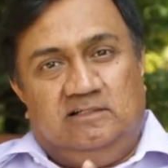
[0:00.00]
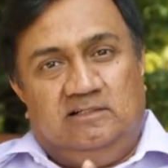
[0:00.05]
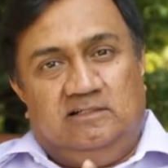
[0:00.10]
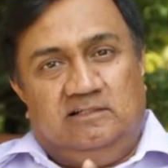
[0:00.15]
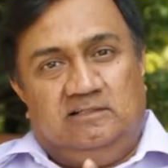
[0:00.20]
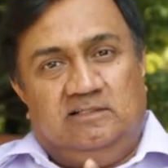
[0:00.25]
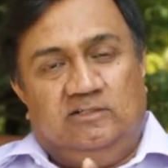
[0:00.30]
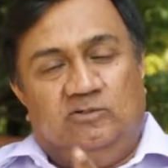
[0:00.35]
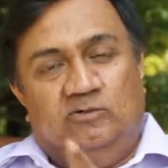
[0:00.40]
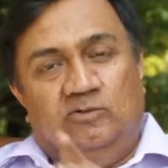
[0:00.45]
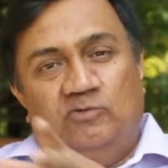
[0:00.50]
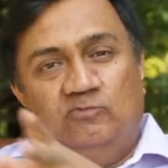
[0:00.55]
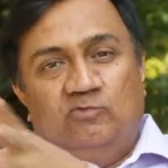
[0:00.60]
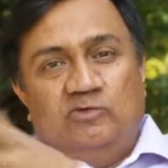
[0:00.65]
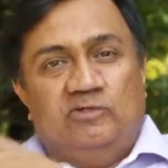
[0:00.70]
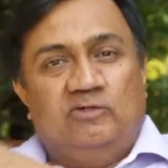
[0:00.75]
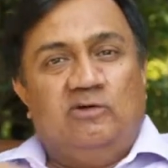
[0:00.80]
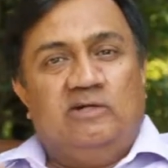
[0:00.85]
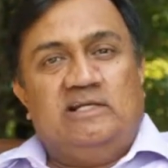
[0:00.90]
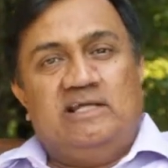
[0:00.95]
The good
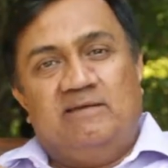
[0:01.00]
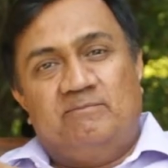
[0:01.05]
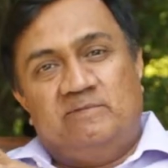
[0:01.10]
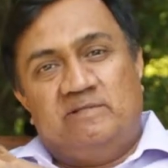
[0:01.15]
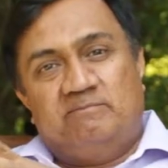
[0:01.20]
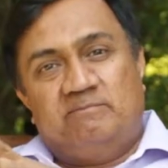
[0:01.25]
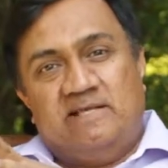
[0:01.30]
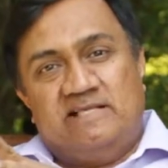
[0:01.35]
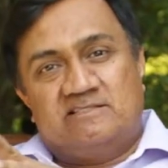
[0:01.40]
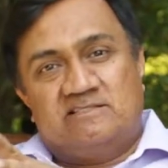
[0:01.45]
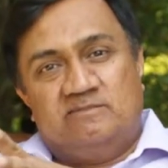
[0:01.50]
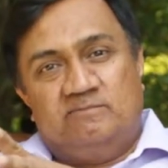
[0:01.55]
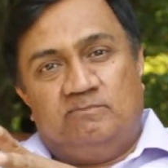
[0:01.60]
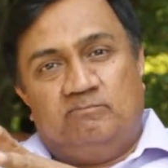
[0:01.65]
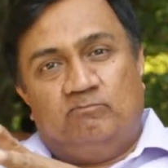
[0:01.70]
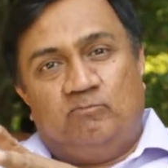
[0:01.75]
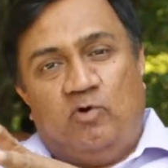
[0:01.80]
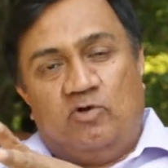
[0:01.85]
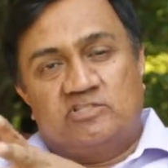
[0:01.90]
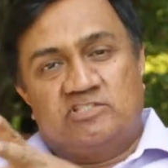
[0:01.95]
would not have been
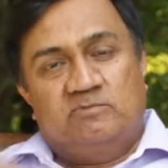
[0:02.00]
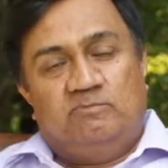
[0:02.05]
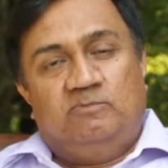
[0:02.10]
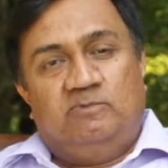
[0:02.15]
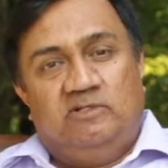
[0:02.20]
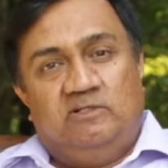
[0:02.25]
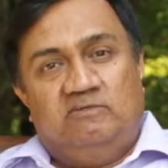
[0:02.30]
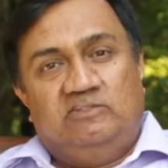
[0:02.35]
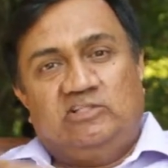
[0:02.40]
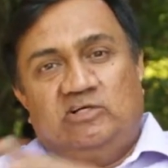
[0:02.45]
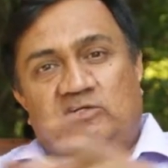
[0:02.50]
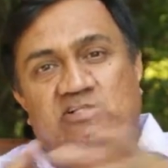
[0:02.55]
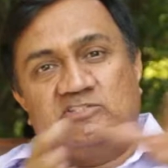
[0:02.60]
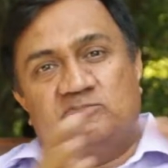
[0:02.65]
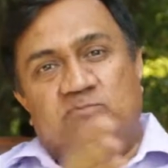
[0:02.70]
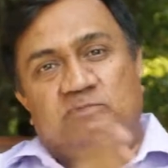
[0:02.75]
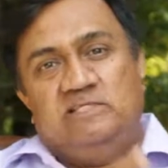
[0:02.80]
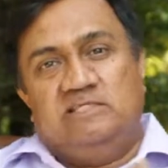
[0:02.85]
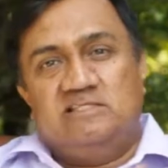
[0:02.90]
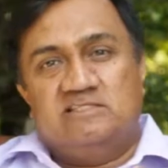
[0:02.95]
possible without
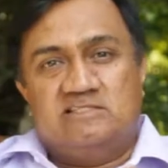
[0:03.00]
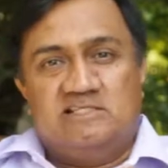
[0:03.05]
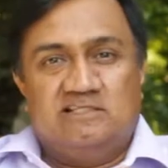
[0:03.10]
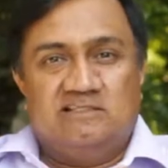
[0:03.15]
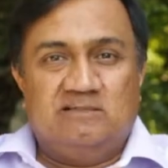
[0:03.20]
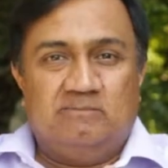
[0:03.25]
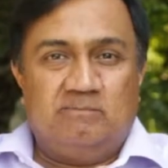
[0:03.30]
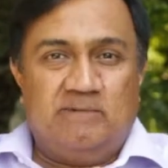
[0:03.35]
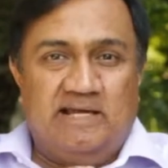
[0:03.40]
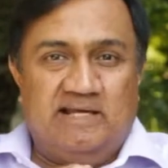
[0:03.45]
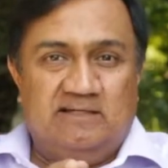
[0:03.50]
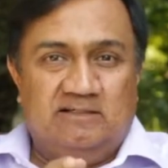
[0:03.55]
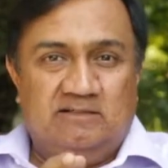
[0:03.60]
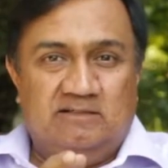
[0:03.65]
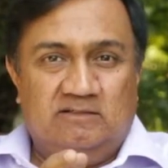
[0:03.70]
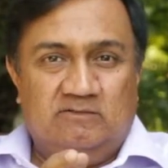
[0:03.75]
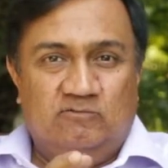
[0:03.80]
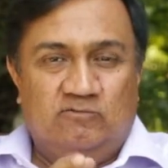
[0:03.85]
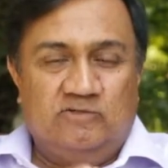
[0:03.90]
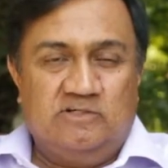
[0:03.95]
experiencing the bad
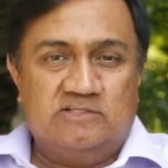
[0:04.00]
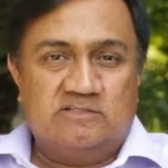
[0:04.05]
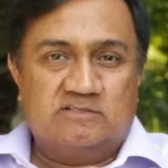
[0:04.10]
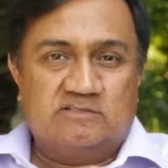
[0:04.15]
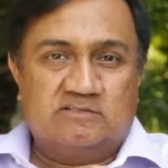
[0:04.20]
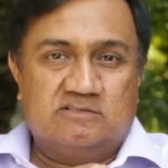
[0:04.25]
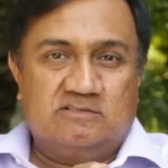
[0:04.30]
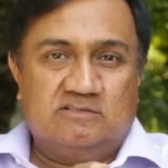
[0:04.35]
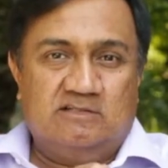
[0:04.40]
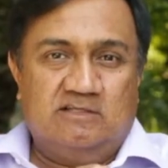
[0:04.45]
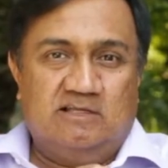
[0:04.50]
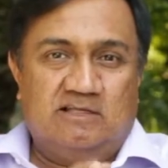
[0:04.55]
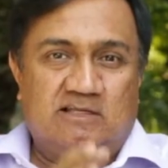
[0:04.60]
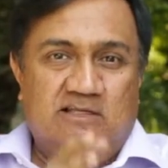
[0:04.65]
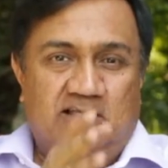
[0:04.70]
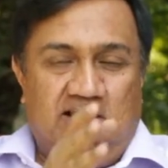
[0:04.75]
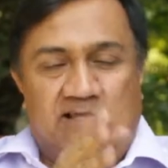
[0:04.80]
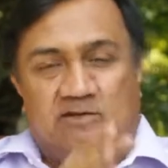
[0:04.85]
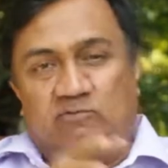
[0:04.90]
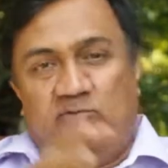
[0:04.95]
first,
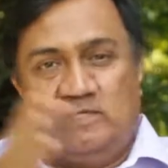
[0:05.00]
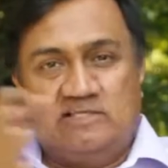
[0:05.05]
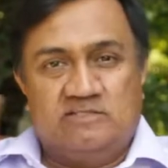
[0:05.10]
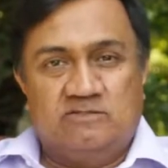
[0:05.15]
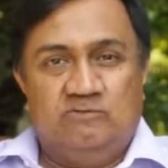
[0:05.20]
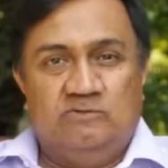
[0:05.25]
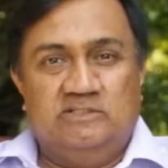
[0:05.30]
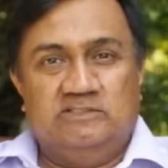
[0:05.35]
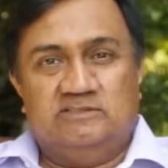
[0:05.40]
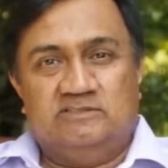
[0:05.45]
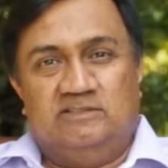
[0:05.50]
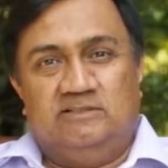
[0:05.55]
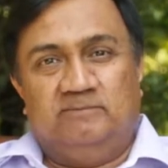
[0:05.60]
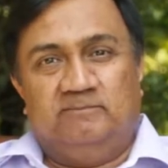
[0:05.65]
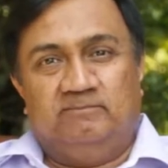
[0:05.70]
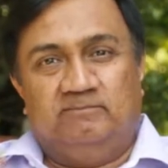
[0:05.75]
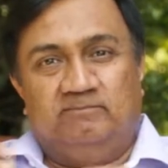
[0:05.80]
and vice versa.